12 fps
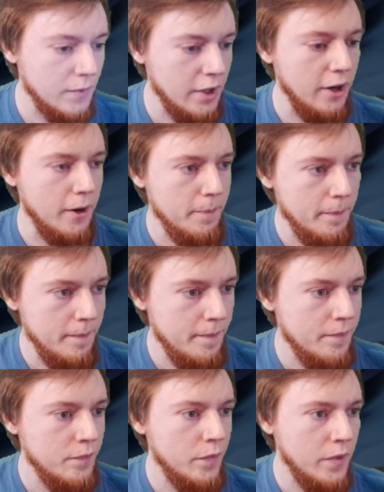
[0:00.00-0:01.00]
Okay.
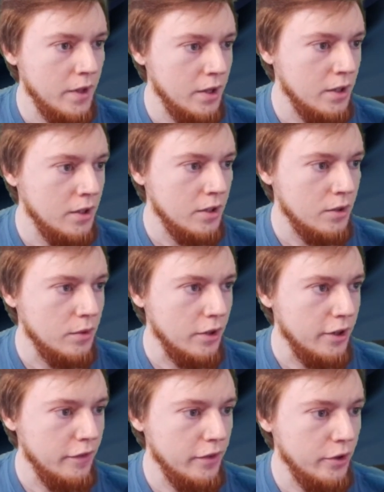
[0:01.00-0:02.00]
I'll
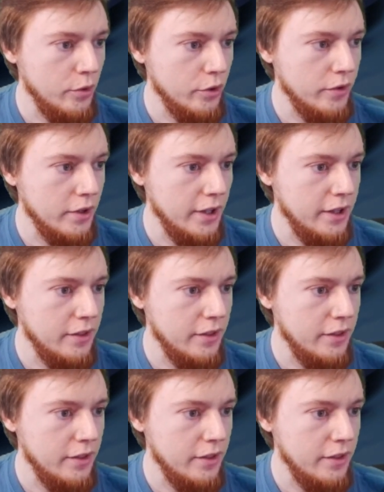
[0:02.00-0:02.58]
definitely order it like